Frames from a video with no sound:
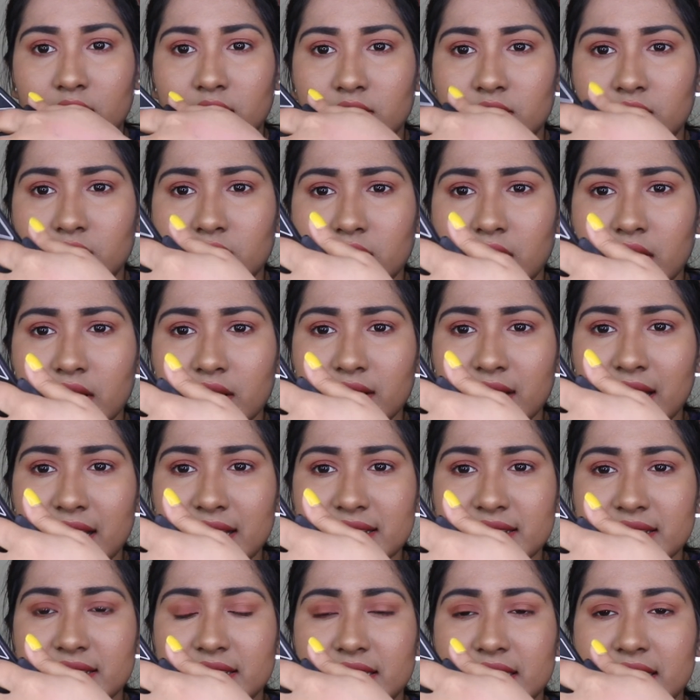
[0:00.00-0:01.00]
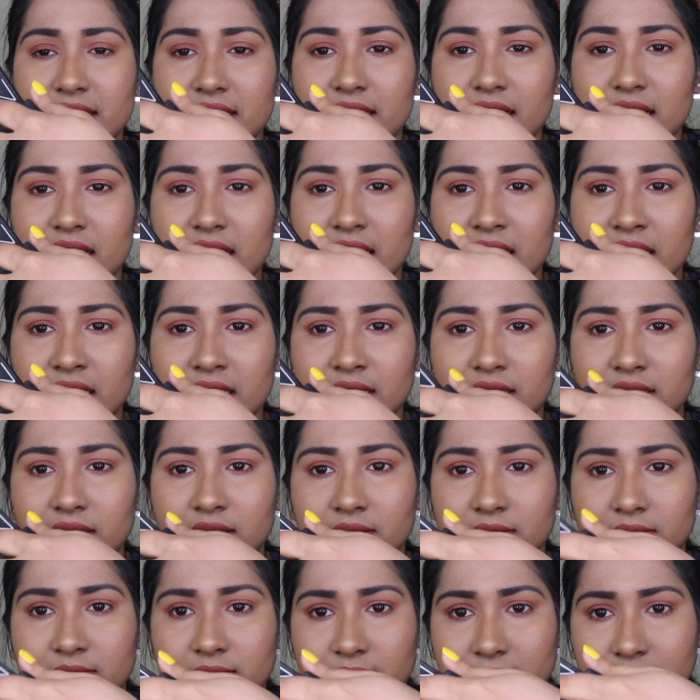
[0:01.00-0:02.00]
So can you guys see that?
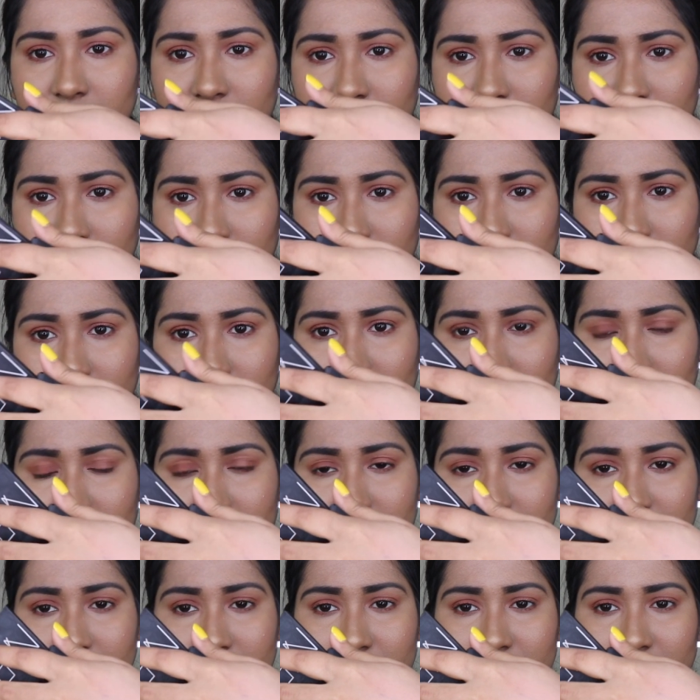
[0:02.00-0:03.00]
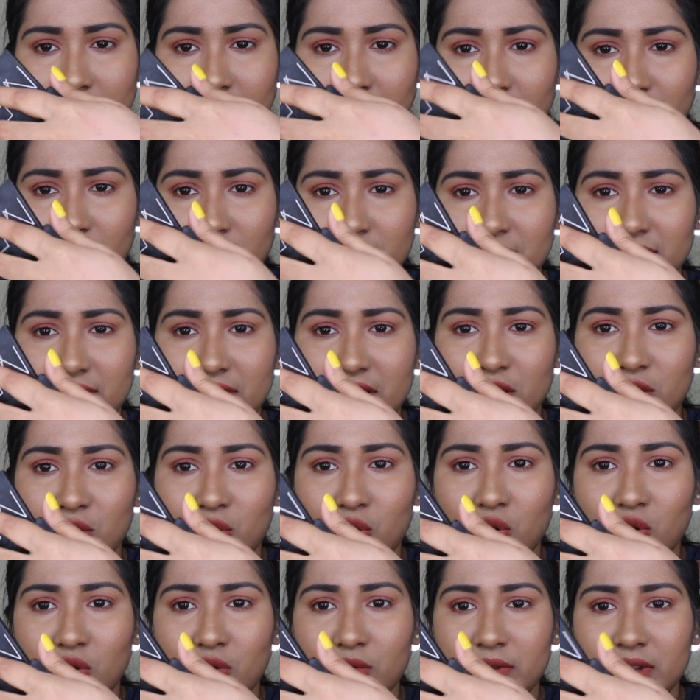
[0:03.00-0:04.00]
Oh, I don't even
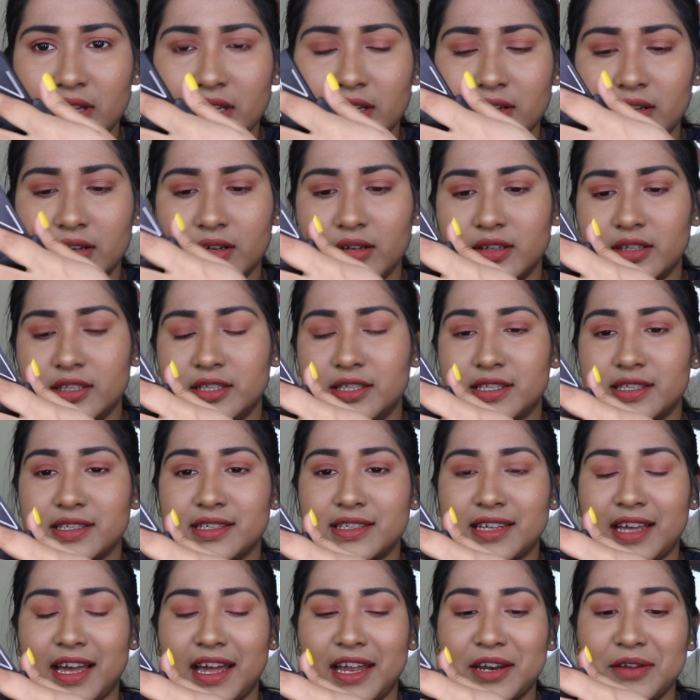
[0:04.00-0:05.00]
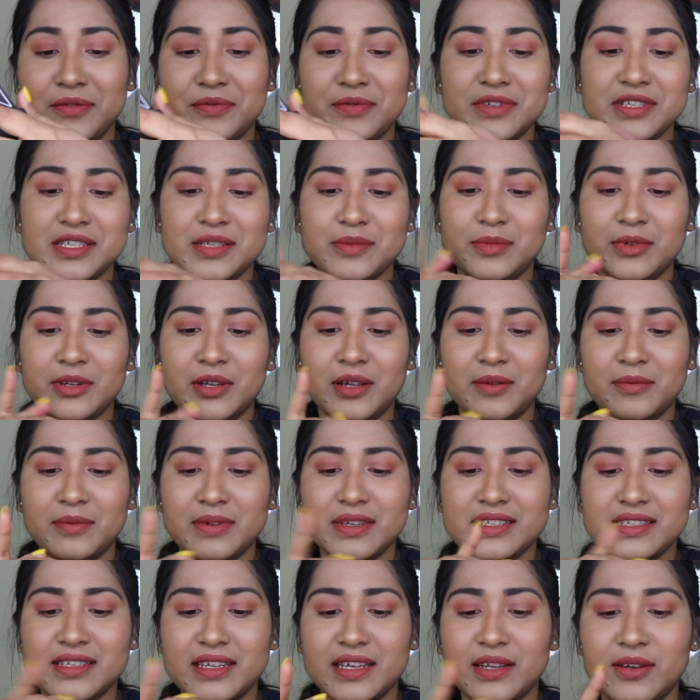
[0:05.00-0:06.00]
know whether it's kind of visible on
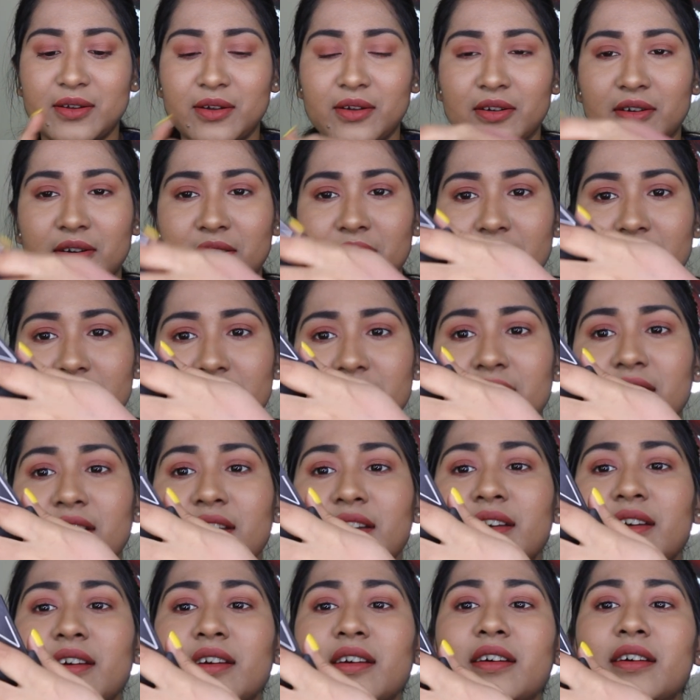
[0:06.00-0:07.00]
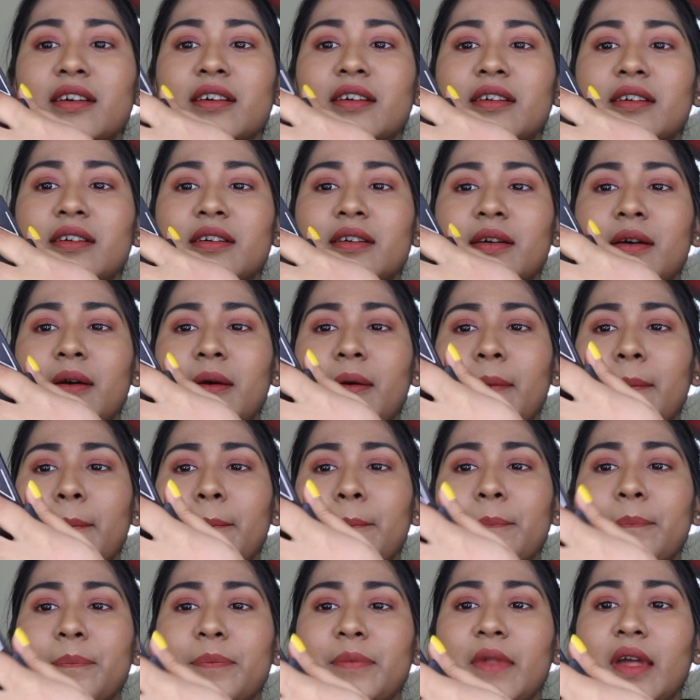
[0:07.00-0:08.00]
my skin or not,
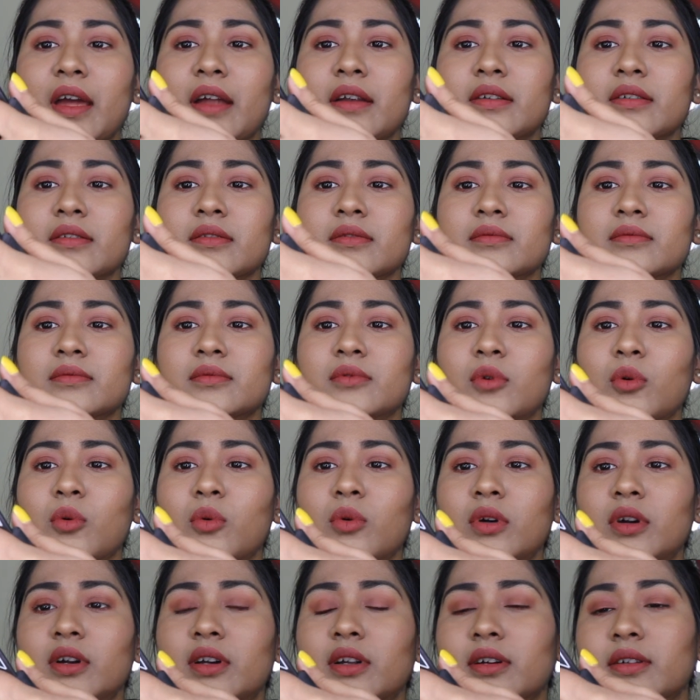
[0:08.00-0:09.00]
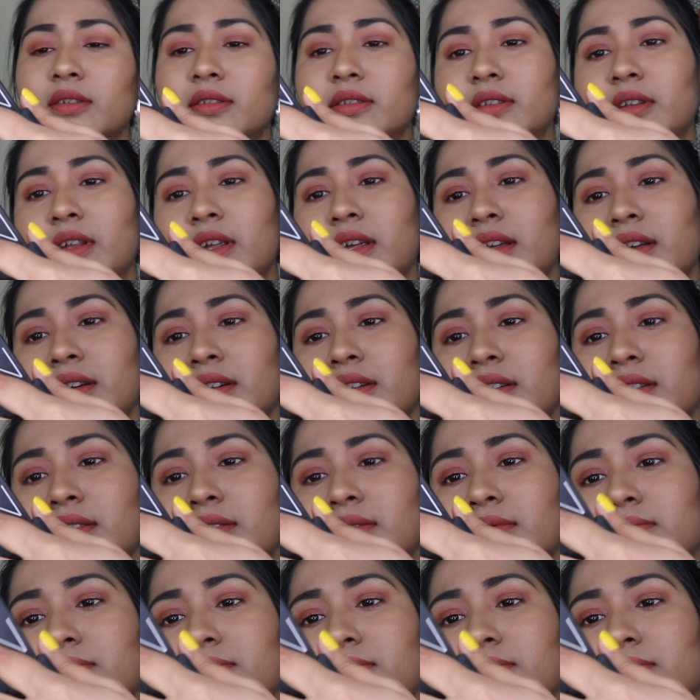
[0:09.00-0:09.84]
that gold thing.